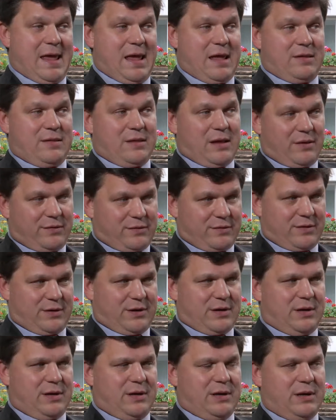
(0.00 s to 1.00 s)

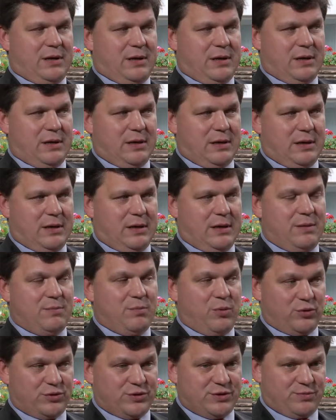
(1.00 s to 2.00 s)
Another
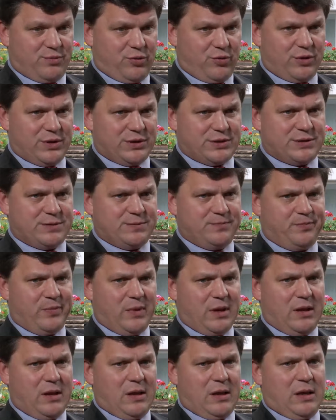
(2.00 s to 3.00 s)
important point,
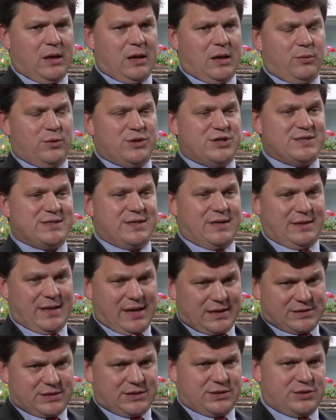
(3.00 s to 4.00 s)
which is
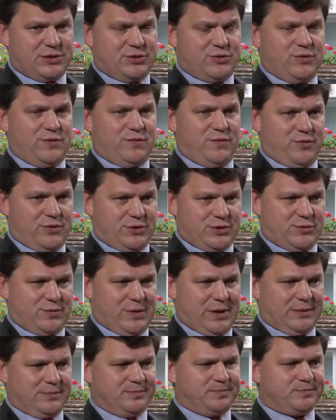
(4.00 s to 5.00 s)
connected to the first
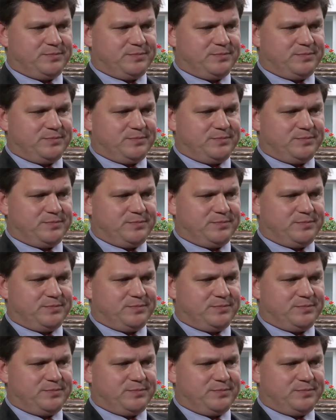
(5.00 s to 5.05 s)
one,